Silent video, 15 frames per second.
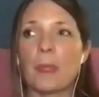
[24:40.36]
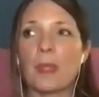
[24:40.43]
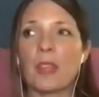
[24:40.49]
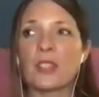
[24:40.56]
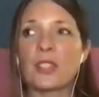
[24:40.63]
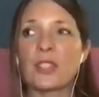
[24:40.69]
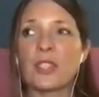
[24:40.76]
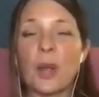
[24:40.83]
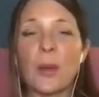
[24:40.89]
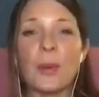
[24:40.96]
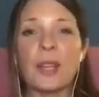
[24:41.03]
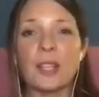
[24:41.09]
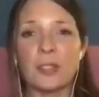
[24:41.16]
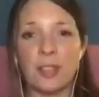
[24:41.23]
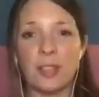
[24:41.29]
so
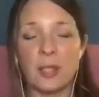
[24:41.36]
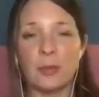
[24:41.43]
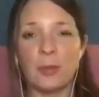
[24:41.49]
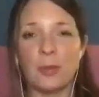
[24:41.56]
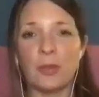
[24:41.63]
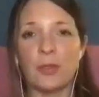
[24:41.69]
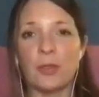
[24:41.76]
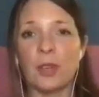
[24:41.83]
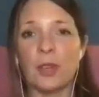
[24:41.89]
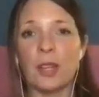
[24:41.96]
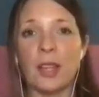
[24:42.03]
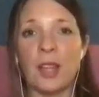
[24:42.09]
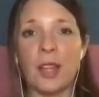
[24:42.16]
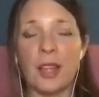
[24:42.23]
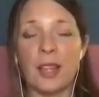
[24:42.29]
incredible,
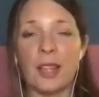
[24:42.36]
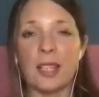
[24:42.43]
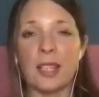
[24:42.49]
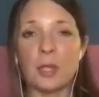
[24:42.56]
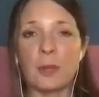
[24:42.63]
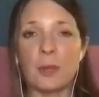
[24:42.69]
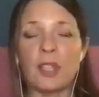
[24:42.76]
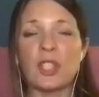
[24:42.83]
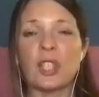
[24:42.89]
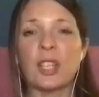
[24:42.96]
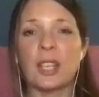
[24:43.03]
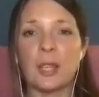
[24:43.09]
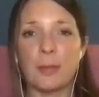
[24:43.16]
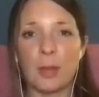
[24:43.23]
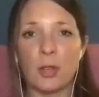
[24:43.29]
especially
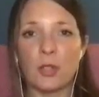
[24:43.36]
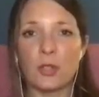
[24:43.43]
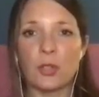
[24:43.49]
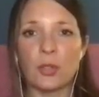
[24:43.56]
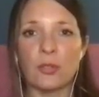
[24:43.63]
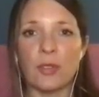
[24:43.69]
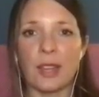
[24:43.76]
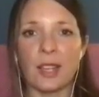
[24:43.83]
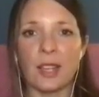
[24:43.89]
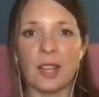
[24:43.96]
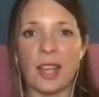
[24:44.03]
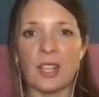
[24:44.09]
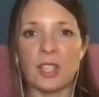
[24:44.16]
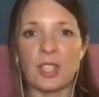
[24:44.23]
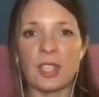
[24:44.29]
in emotional
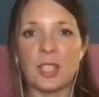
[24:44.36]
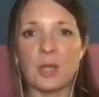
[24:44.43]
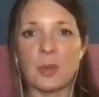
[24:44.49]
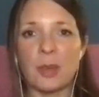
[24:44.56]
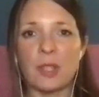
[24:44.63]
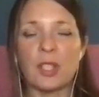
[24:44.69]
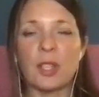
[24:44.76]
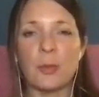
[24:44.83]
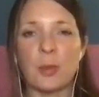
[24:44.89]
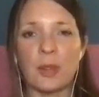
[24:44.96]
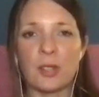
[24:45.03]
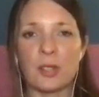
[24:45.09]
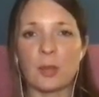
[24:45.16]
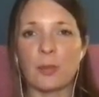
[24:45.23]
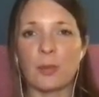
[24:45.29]
regulation, especially with
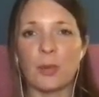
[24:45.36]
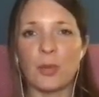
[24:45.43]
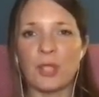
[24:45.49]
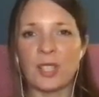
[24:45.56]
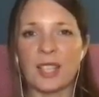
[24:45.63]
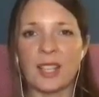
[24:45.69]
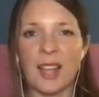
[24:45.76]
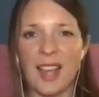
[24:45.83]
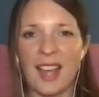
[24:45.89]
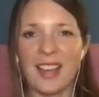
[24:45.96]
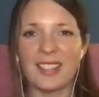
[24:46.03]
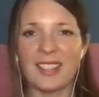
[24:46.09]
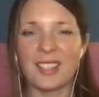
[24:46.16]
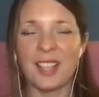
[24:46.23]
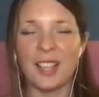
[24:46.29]
supporting
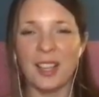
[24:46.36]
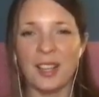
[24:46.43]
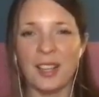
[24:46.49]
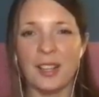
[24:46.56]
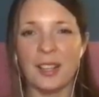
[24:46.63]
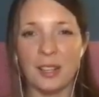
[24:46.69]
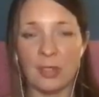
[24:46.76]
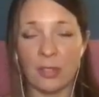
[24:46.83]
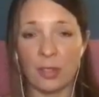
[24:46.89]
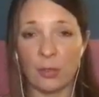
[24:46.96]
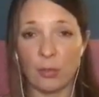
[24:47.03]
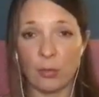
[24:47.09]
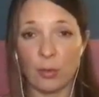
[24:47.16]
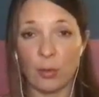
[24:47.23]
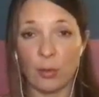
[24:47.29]
us
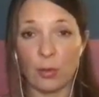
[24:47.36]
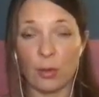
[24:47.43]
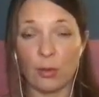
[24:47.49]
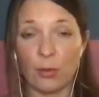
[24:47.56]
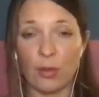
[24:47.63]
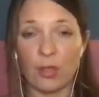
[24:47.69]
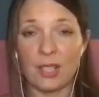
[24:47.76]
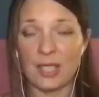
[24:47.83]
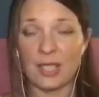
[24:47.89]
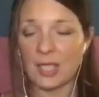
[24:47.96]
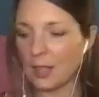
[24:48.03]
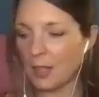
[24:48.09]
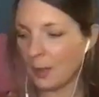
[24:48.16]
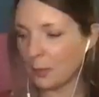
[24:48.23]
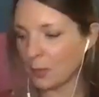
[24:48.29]
through these
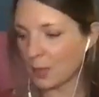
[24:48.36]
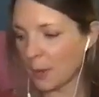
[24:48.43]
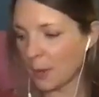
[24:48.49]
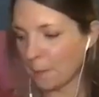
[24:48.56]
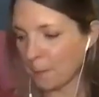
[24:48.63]
times.